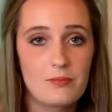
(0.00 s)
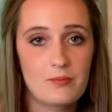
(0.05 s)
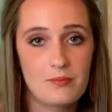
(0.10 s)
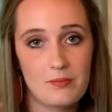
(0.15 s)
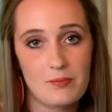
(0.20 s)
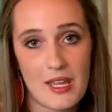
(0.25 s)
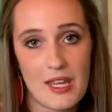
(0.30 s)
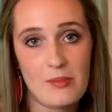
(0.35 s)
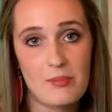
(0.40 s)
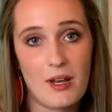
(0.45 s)

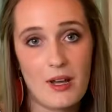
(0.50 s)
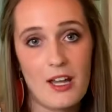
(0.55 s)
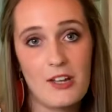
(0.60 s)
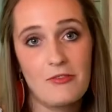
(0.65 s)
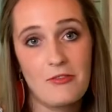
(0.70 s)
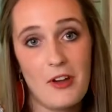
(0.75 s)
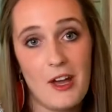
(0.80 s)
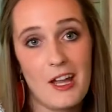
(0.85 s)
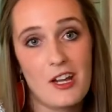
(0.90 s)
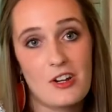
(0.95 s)
made by
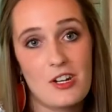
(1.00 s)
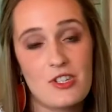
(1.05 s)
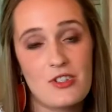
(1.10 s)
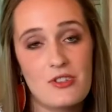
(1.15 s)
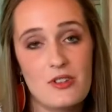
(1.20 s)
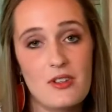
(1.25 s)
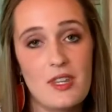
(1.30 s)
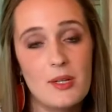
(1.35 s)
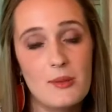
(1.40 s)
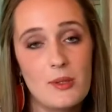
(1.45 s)
fire, and
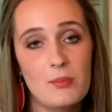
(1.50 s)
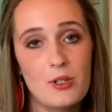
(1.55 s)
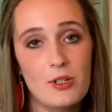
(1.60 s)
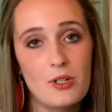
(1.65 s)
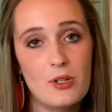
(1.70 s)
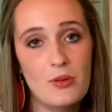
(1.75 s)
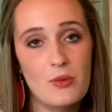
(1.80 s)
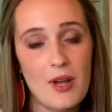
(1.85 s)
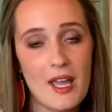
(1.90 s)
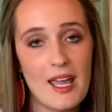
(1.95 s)
so they would
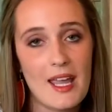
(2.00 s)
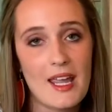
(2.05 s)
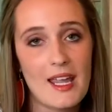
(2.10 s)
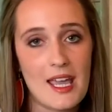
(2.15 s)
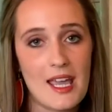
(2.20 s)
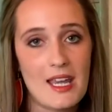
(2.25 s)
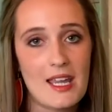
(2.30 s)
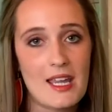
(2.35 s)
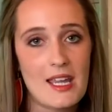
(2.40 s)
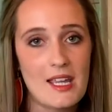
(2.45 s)
burn away
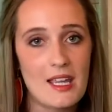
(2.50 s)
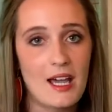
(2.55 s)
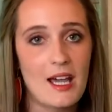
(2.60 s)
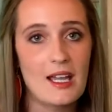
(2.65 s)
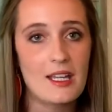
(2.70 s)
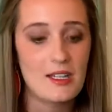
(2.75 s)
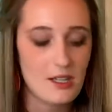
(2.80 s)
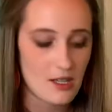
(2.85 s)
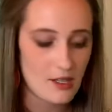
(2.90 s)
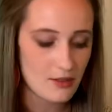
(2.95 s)
any
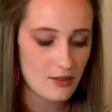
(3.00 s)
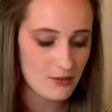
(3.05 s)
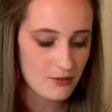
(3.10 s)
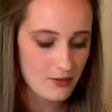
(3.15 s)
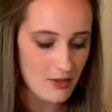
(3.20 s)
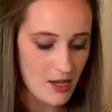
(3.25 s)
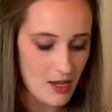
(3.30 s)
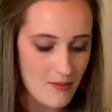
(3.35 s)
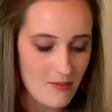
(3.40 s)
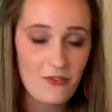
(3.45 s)
kind of
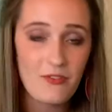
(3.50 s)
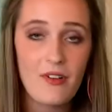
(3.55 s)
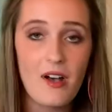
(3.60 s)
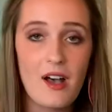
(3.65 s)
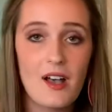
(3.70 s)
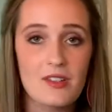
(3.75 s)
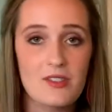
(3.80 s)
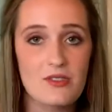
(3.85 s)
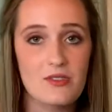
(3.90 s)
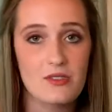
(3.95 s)

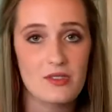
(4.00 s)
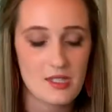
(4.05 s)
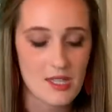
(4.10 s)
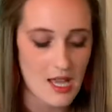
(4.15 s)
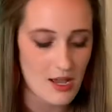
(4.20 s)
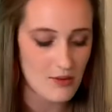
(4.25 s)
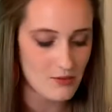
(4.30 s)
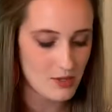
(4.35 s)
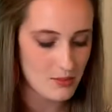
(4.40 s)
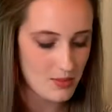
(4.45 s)
fossils
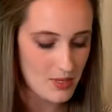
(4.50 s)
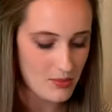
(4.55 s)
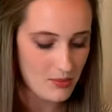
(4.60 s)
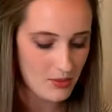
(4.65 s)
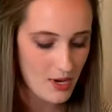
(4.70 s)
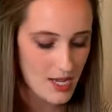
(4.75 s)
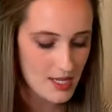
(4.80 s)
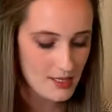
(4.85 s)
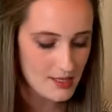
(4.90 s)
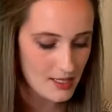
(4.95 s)
that would be
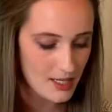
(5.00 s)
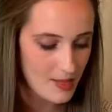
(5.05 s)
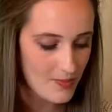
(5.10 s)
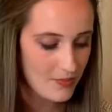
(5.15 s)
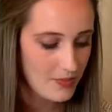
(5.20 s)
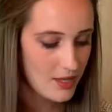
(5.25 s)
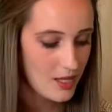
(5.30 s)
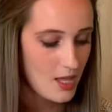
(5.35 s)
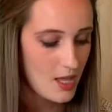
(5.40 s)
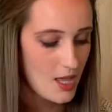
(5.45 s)
present.
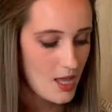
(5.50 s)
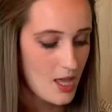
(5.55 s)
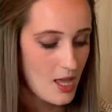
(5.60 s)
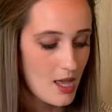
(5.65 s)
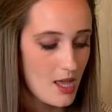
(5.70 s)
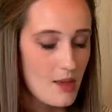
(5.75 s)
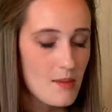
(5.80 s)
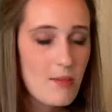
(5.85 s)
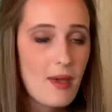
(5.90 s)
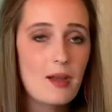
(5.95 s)

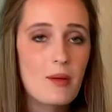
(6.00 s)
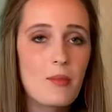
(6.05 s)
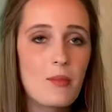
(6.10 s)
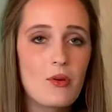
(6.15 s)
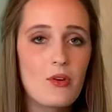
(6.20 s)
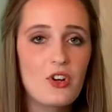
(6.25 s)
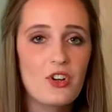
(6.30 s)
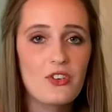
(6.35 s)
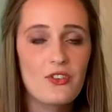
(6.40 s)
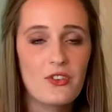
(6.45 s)

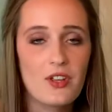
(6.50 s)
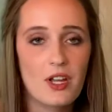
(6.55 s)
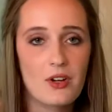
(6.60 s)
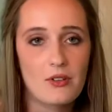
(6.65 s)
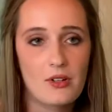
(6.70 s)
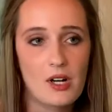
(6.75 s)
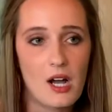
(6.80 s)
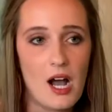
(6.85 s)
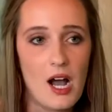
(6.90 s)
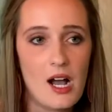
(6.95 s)
Metamorphic
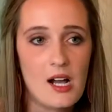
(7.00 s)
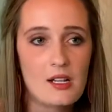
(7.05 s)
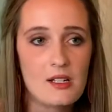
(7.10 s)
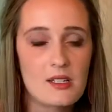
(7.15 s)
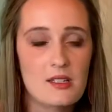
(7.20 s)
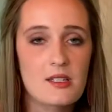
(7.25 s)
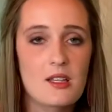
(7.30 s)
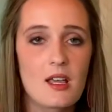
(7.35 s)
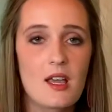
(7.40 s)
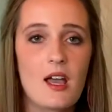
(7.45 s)

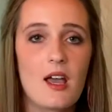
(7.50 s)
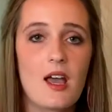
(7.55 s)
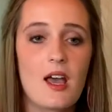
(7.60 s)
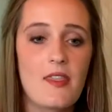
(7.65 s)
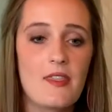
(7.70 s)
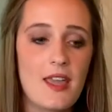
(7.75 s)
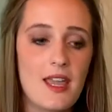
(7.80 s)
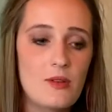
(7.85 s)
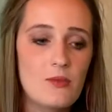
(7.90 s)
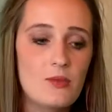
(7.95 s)
rocks,
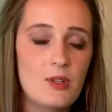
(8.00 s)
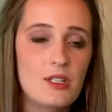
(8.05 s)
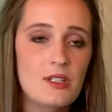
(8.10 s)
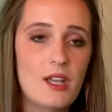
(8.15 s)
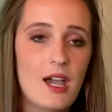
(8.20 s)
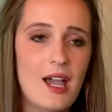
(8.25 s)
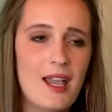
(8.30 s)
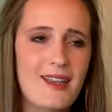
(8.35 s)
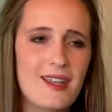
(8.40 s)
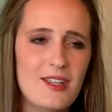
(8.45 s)
they would
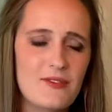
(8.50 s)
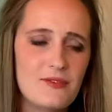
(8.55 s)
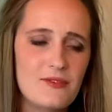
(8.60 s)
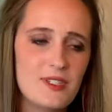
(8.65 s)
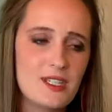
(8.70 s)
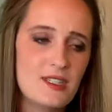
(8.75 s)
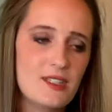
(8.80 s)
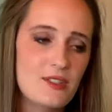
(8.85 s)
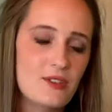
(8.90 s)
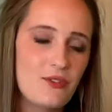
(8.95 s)
kind of
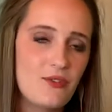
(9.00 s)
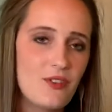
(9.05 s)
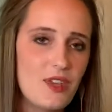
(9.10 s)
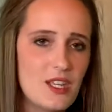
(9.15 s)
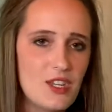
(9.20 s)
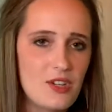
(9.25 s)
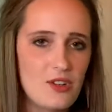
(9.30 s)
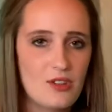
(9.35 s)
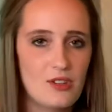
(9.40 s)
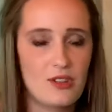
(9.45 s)

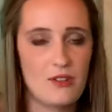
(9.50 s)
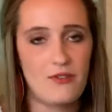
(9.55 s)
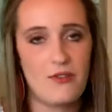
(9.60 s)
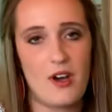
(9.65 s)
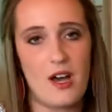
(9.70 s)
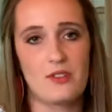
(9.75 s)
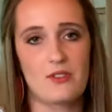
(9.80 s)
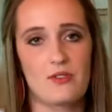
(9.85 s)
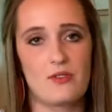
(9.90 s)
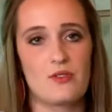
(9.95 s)
disfigure the
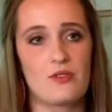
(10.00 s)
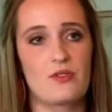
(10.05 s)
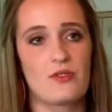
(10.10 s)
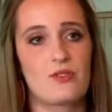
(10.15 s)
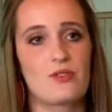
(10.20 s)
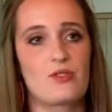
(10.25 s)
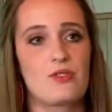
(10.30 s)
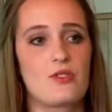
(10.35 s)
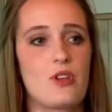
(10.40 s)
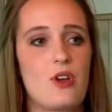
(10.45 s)

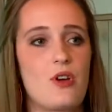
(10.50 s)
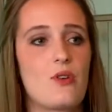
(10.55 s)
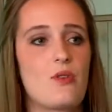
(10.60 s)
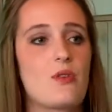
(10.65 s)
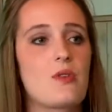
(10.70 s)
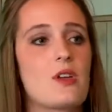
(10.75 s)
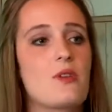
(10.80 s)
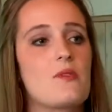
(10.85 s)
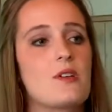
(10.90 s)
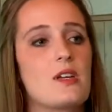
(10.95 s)
fossils. So
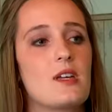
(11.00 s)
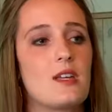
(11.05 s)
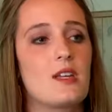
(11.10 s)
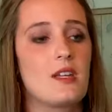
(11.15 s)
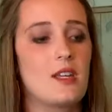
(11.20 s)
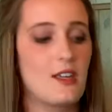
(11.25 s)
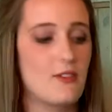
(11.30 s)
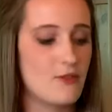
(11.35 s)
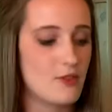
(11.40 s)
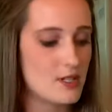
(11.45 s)
we would,
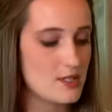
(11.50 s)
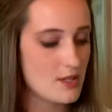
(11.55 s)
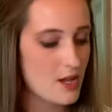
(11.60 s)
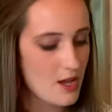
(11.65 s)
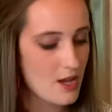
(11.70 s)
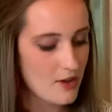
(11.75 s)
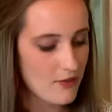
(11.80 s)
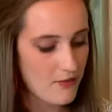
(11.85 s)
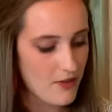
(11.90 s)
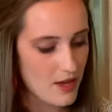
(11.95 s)
if we
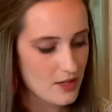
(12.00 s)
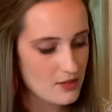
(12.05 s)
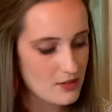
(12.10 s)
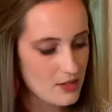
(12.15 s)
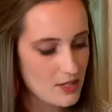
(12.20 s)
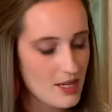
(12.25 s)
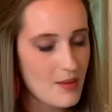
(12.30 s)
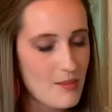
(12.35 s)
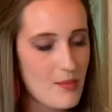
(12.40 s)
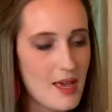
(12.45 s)
saw a
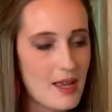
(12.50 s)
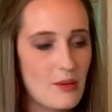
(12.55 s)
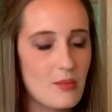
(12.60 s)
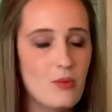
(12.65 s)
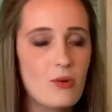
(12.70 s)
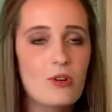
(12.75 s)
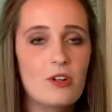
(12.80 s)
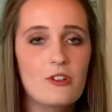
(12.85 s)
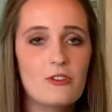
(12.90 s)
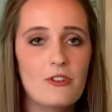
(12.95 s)
fossil in a
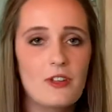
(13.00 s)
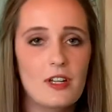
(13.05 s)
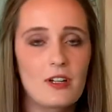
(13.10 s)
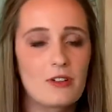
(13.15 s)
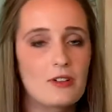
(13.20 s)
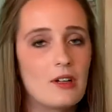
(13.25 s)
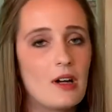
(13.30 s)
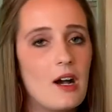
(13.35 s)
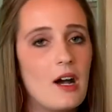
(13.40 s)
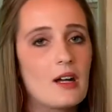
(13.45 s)
metamorphic
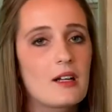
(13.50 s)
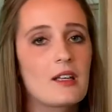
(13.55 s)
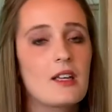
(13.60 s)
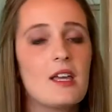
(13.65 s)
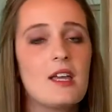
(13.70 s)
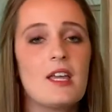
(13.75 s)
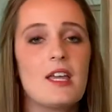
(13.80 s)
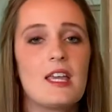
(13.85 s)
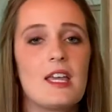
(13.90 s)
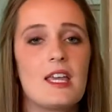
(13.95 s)
rock,
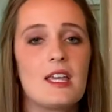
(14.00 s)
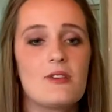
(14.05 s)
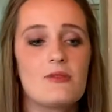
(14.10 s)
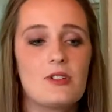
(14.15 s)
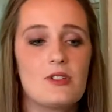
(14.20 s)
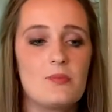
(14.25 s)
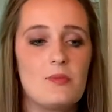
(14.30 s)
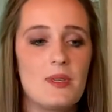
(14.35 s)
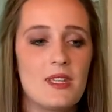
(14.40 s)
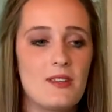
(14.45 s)
it
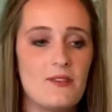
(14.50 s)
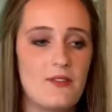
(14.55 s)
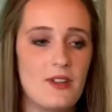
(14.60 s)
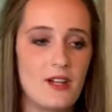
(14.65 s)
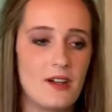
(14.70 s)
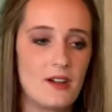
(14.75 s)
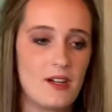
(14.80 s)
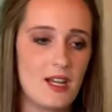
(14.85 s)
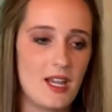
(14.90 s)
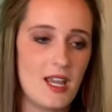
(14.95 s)
would be
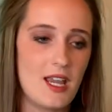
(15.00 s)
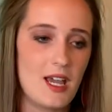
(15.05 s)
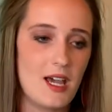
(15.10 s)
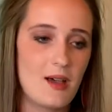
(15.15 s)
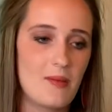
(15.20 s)
very